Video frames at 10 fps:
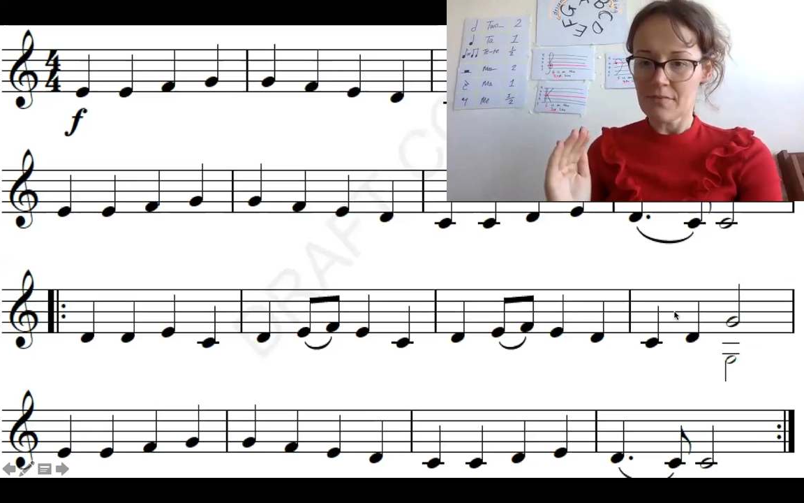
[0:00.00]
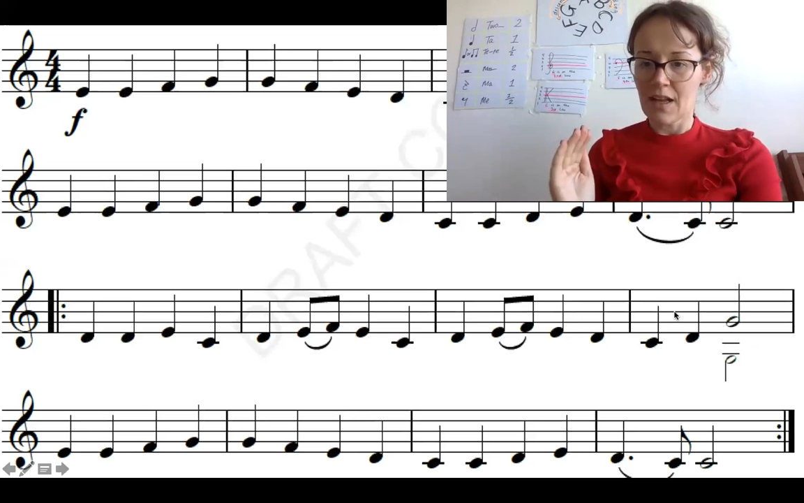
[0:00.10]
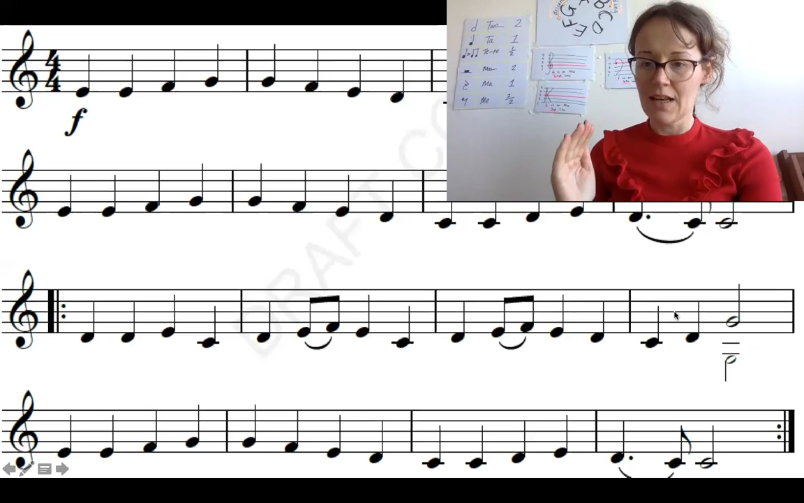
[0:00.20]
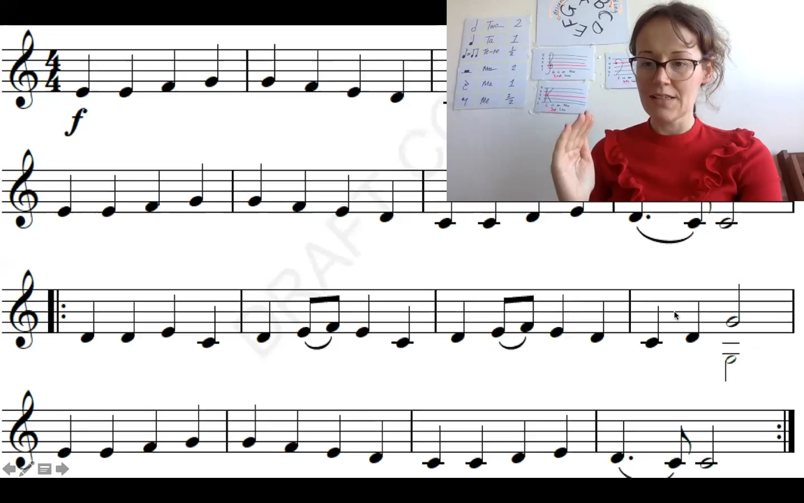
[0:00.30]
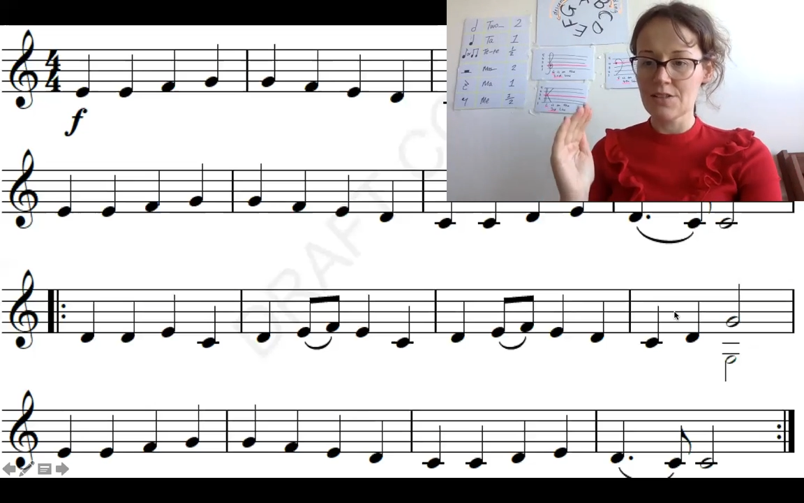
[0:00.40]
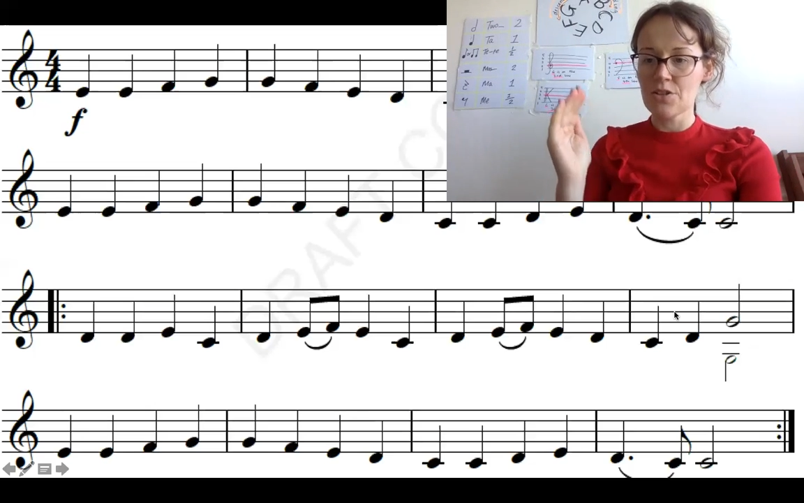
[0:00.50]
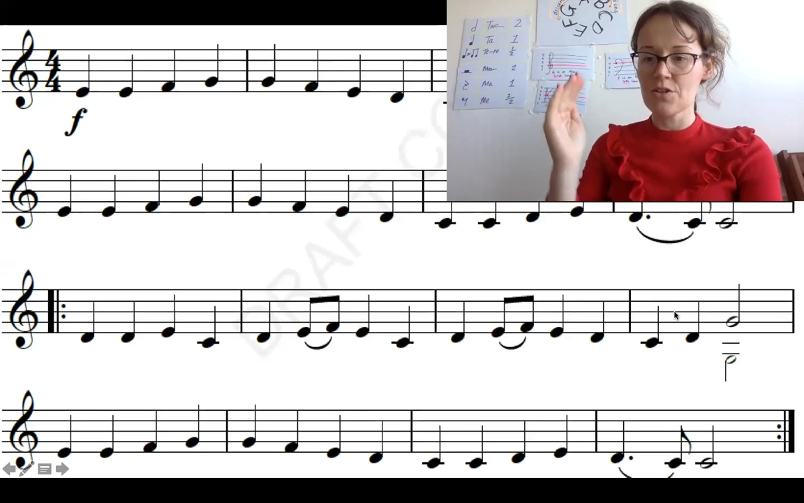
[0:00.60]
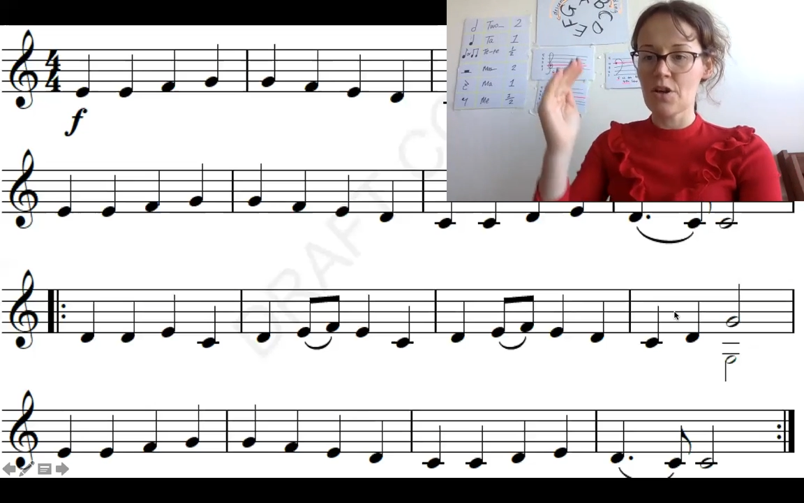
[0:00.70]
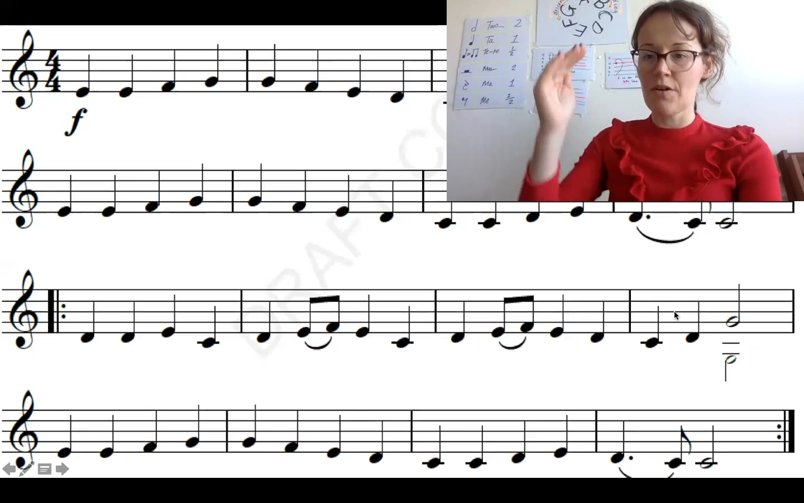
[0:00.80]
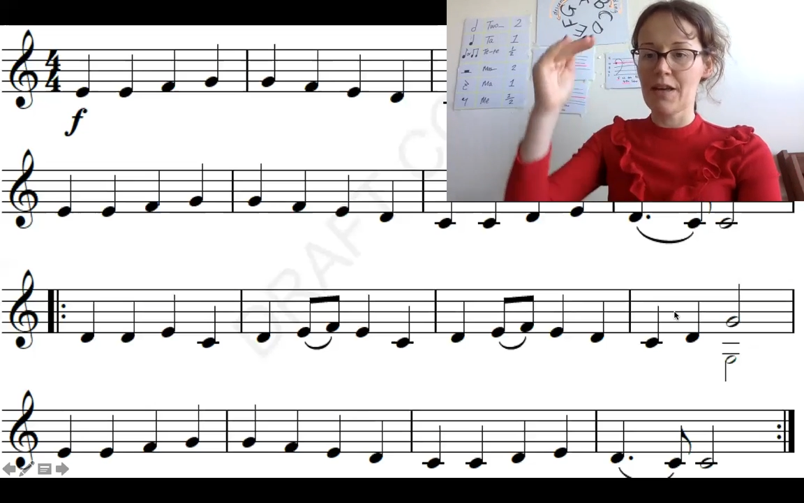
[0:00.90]
and it's
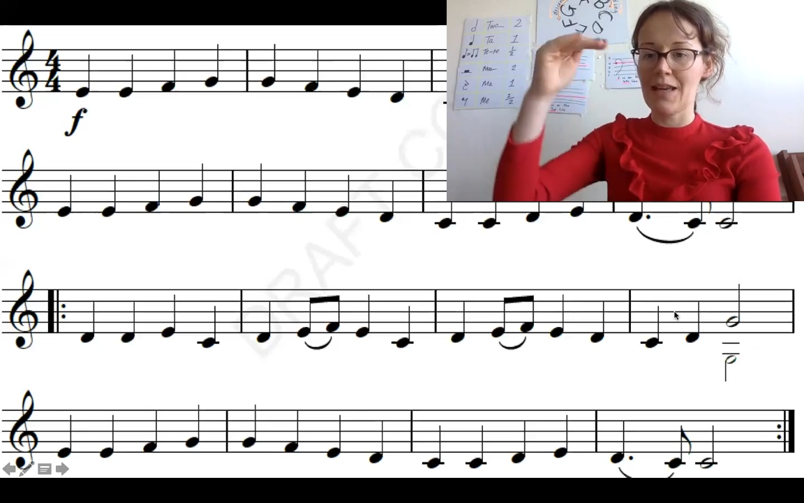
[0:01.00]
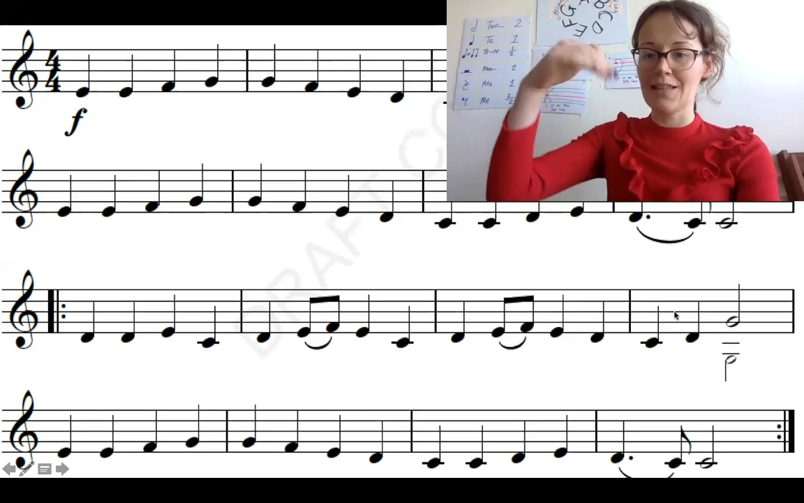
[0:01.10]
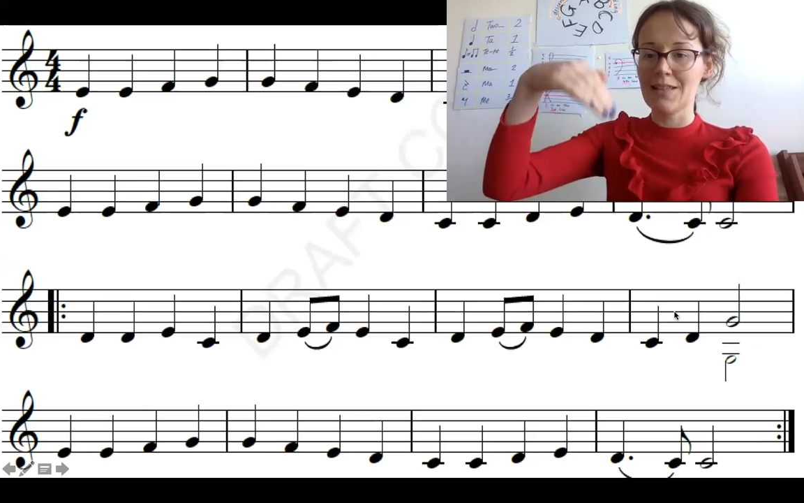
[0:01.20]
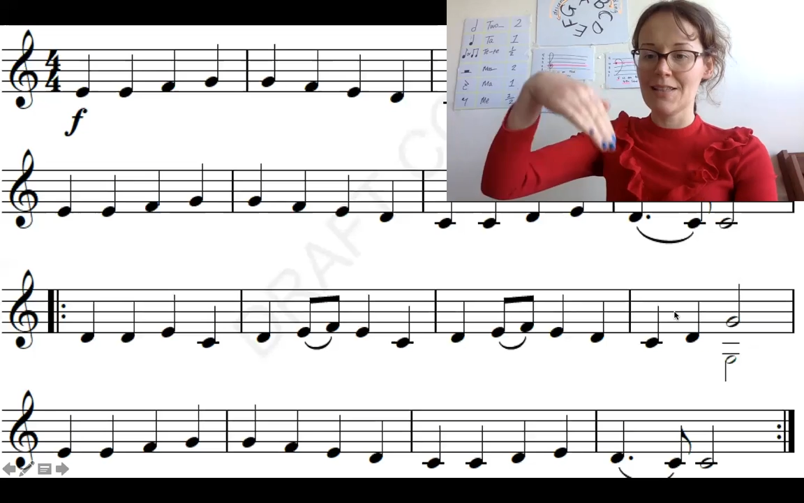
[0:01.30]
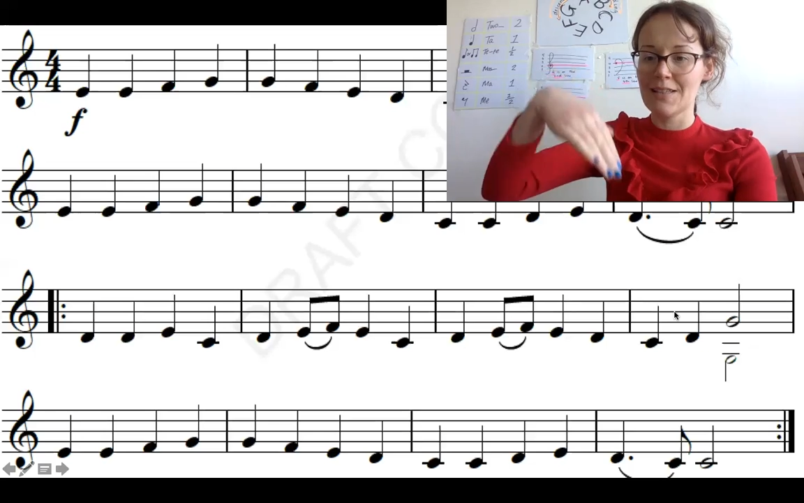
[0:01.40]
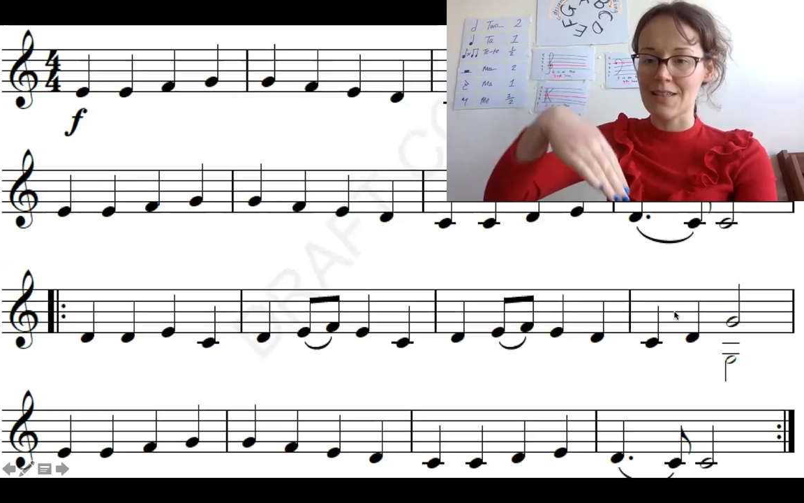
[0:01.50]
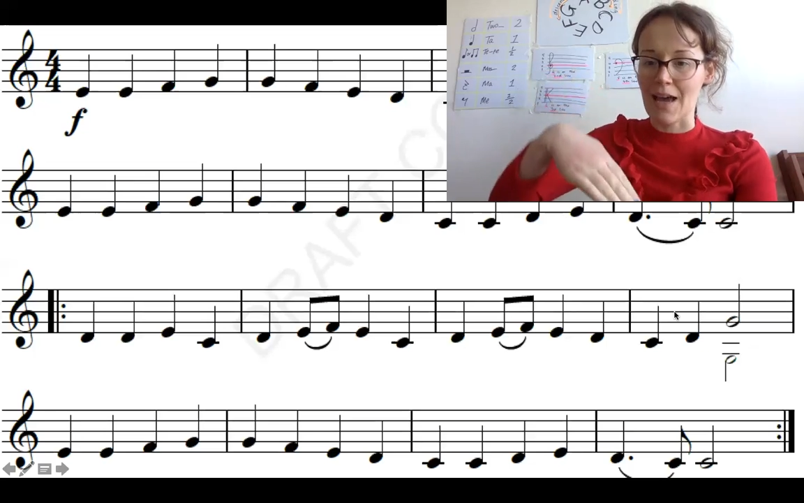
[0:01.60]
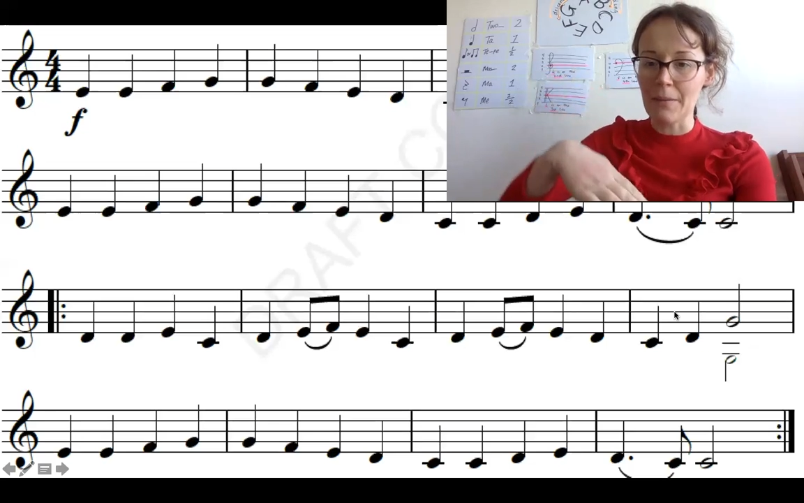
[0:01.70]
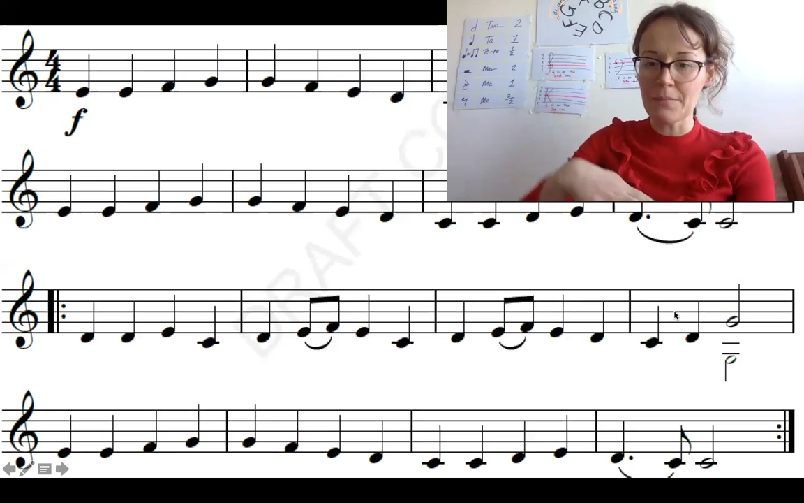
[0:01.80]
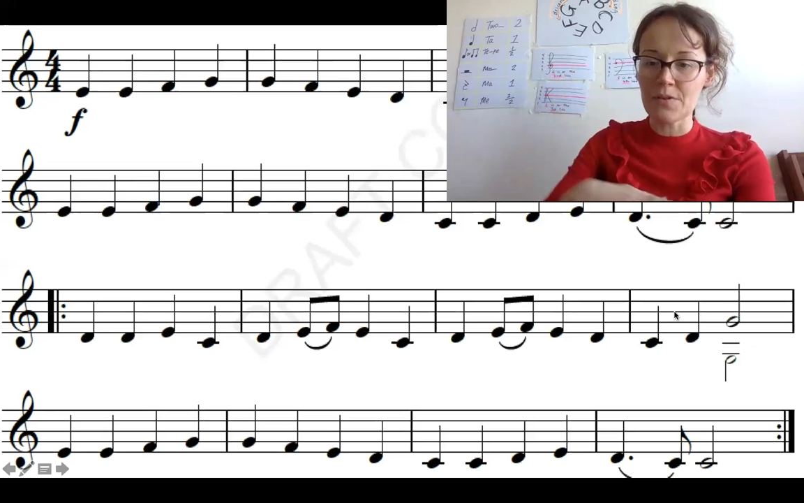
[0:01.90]
just going in
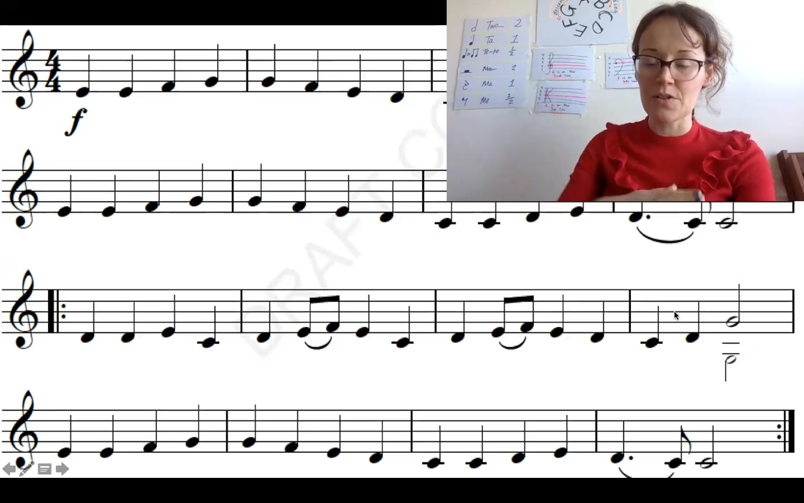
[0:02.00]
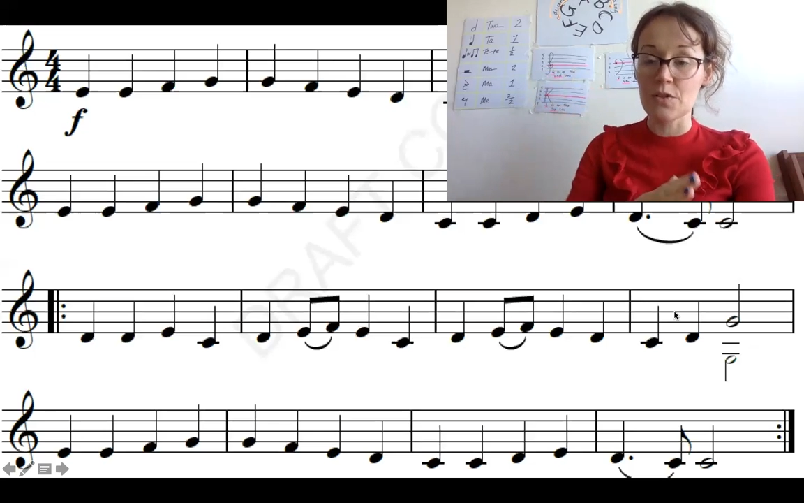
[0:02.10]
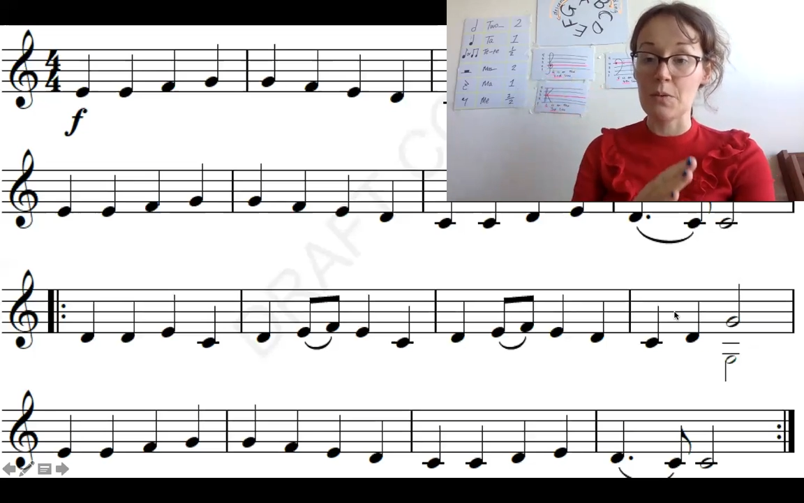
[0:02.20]
steps.